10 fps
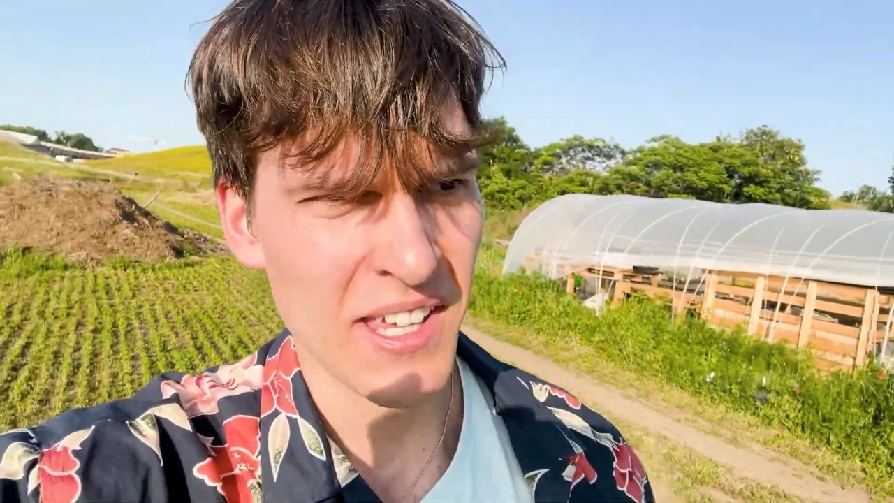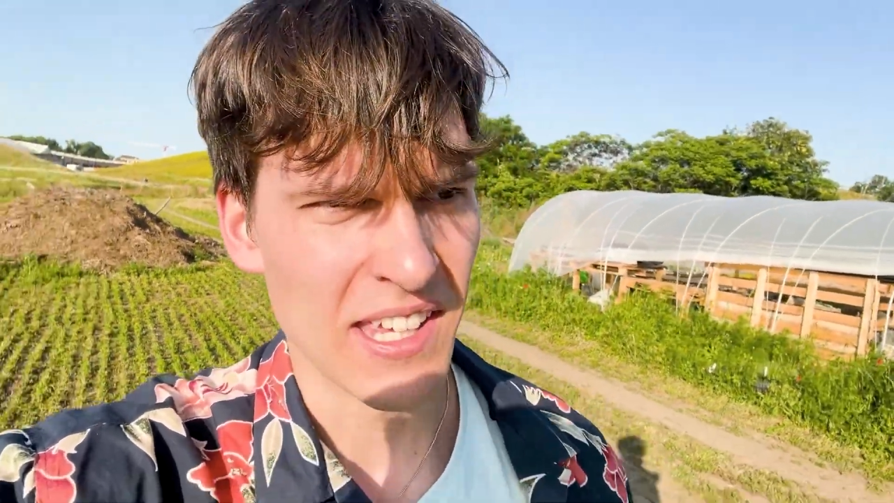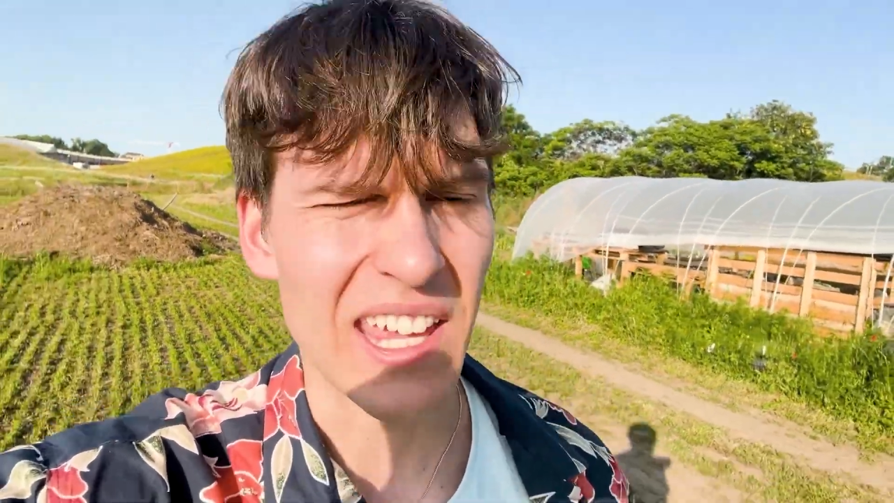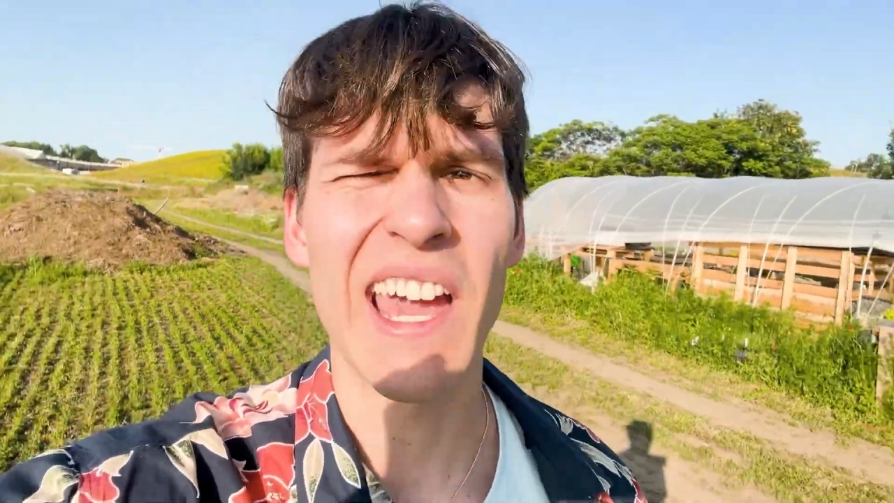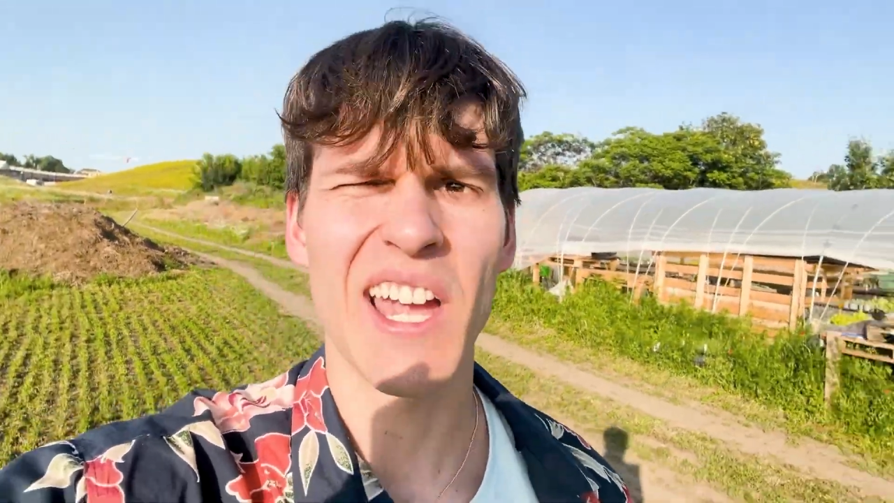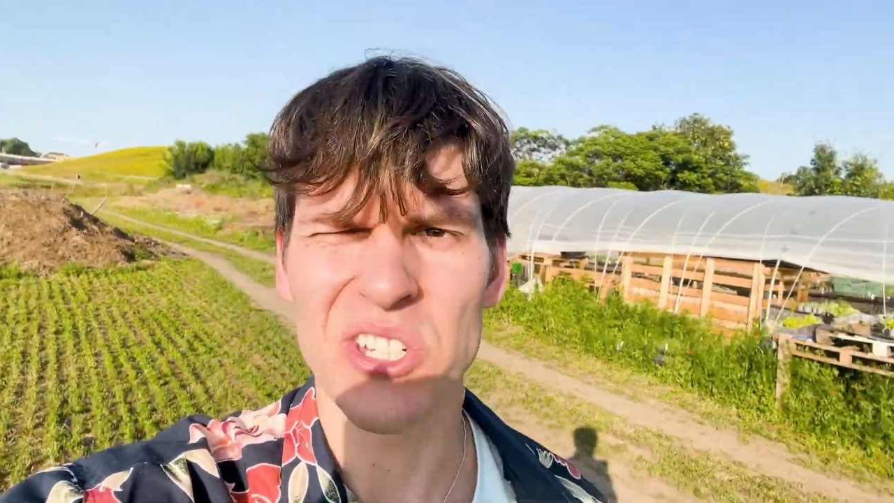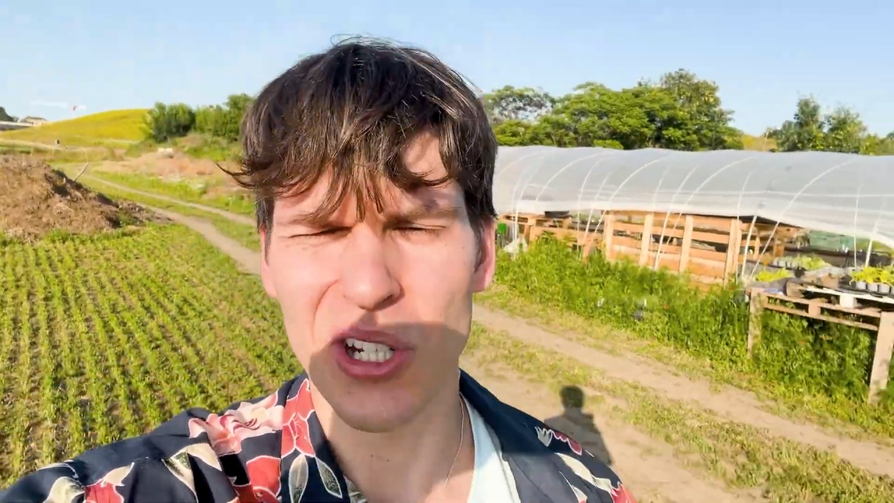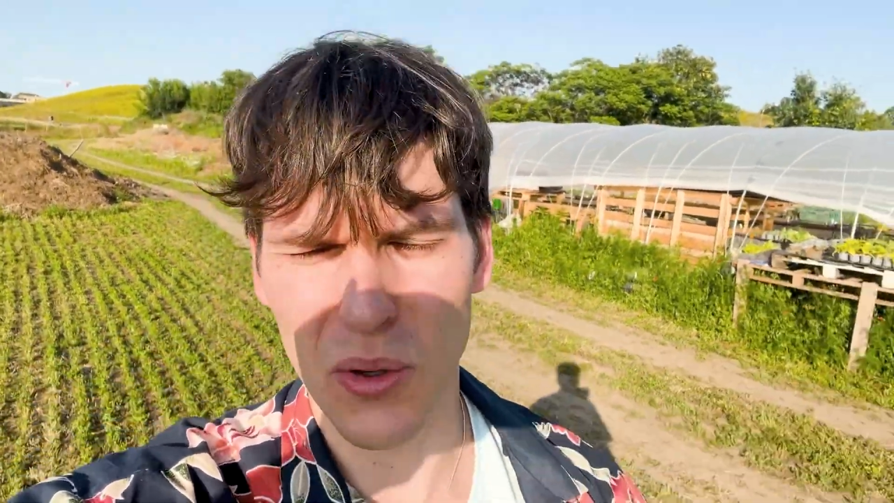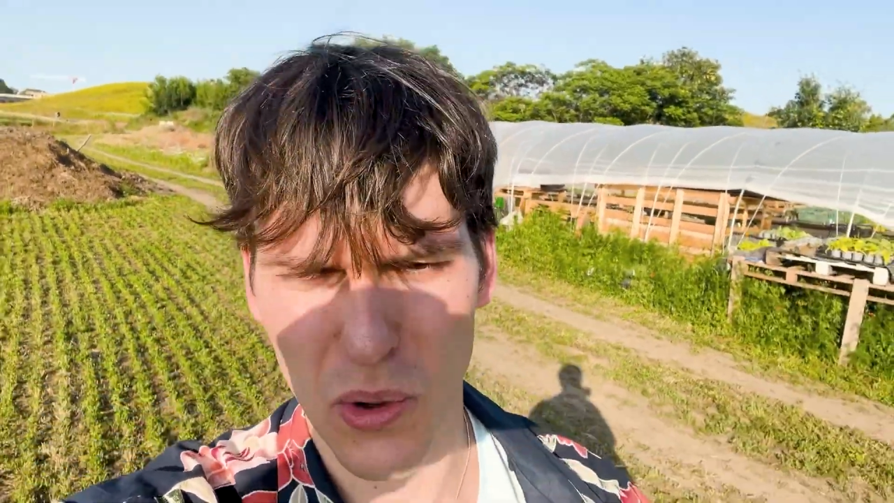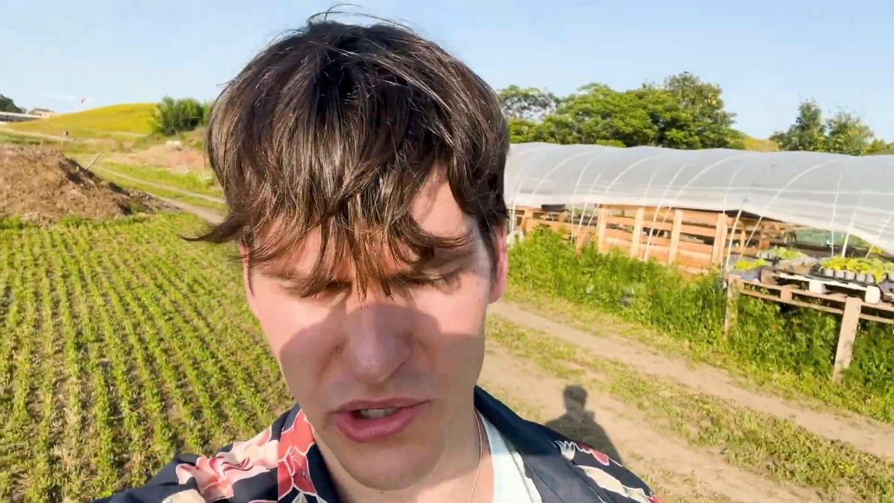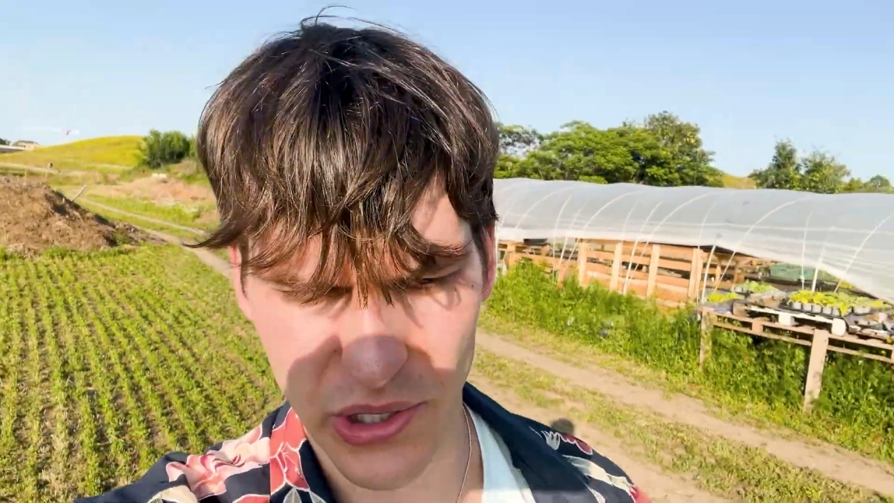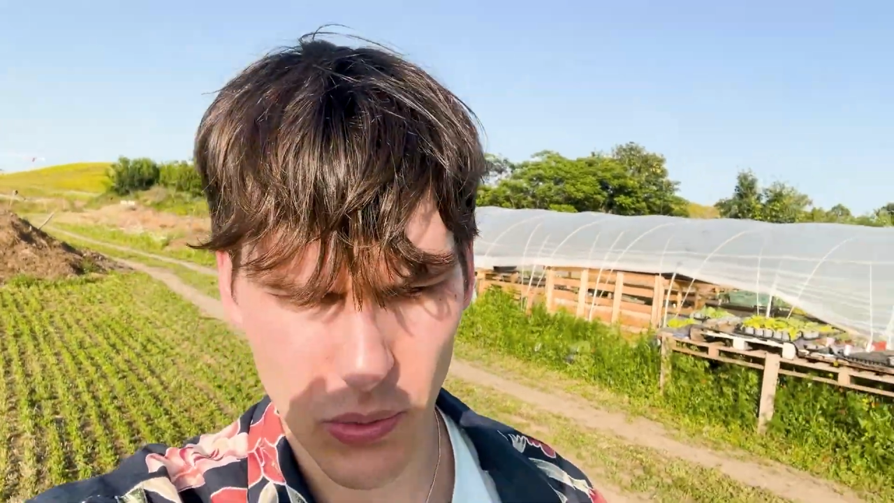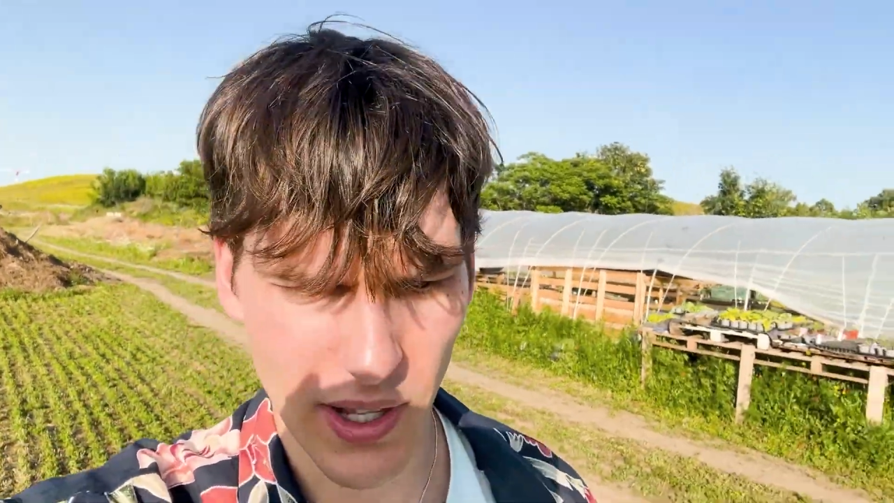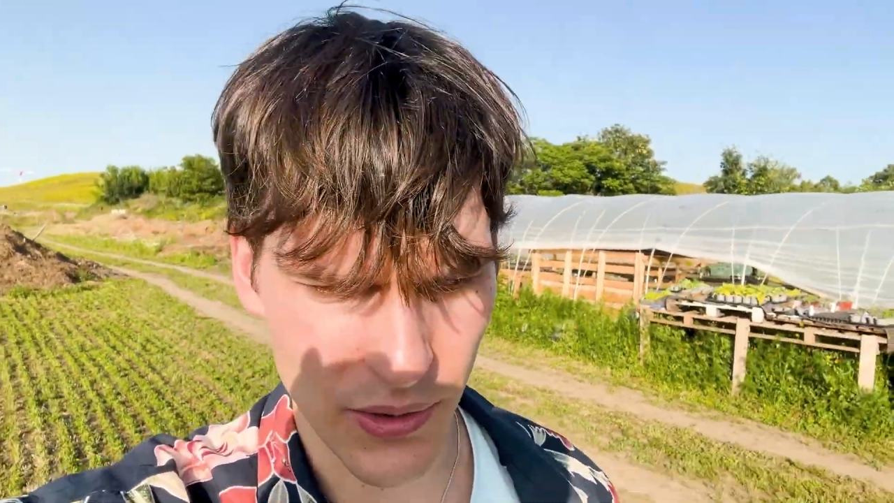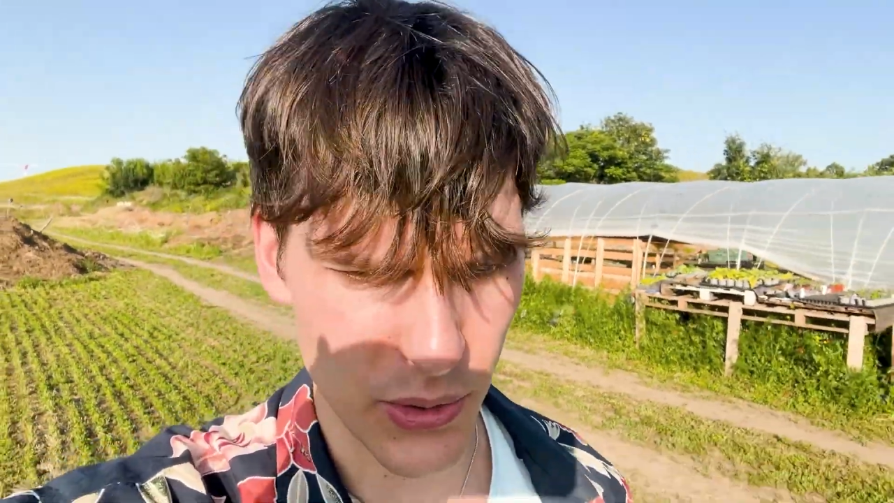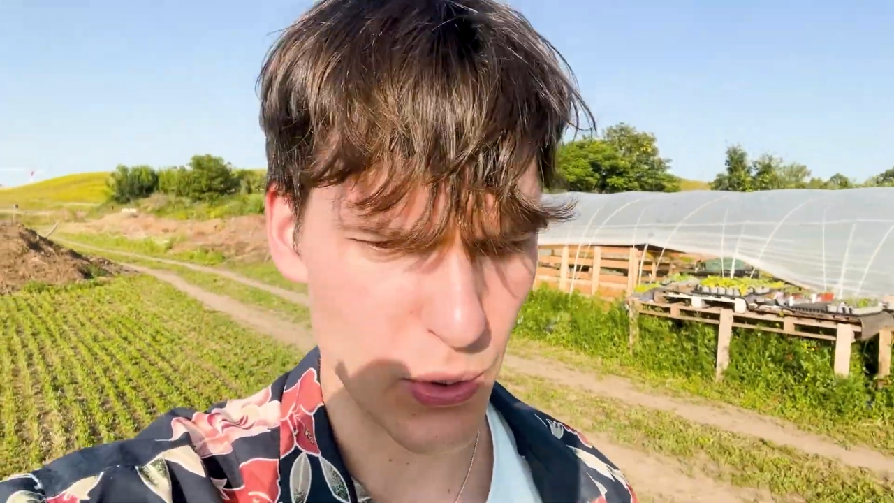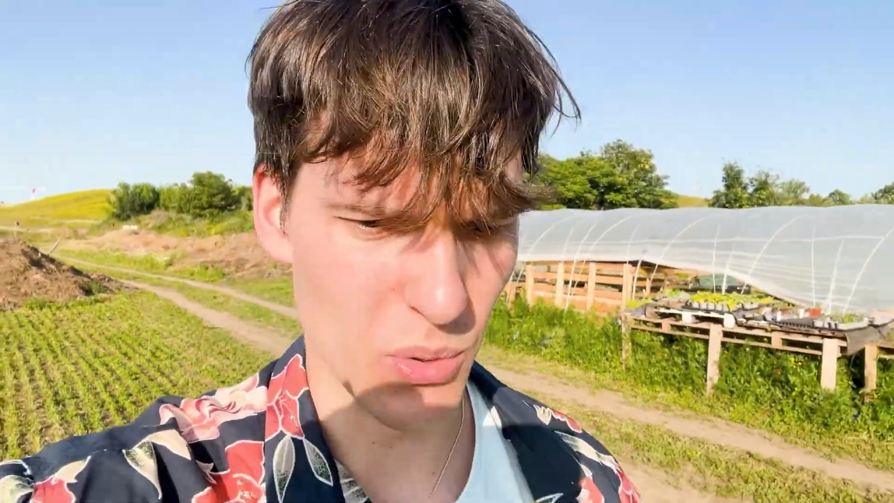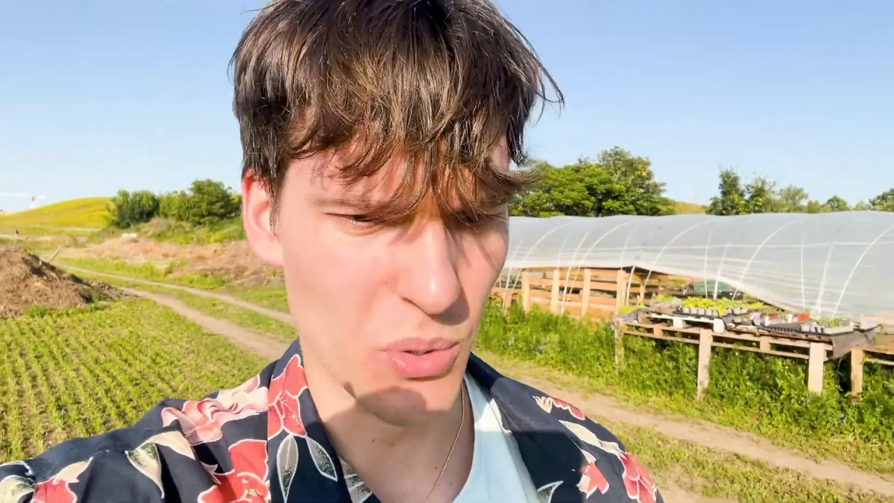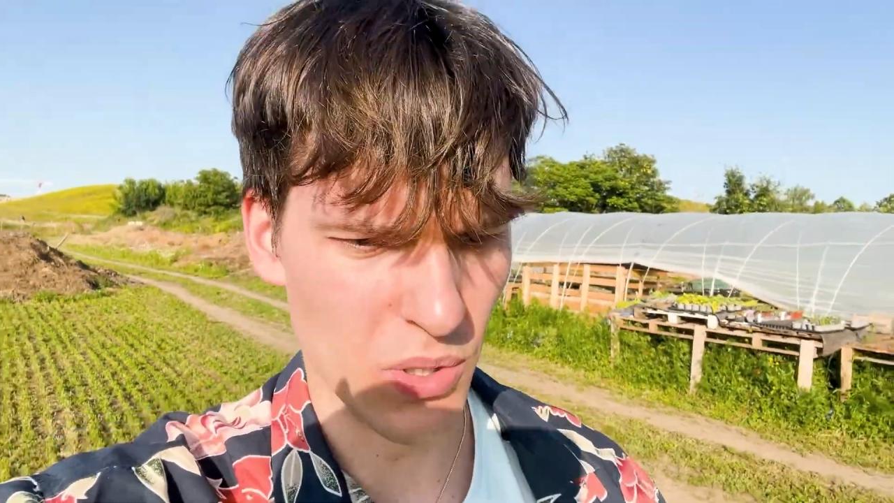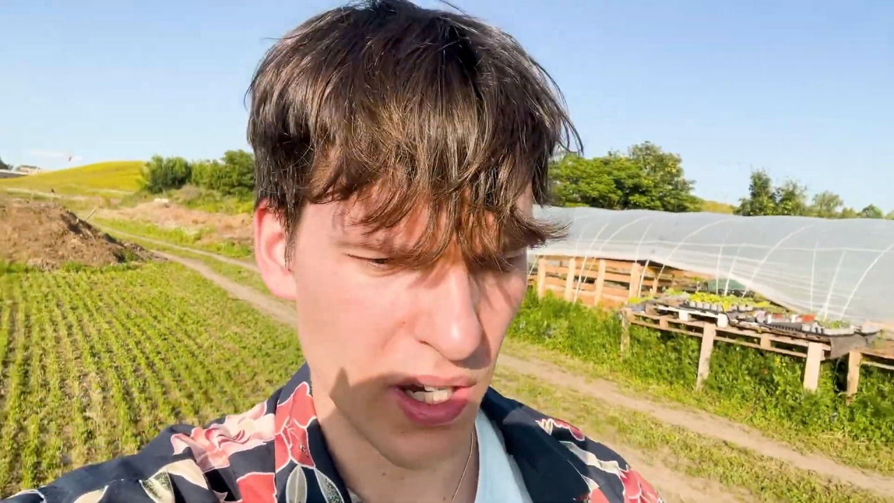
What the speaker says: He actually was the one to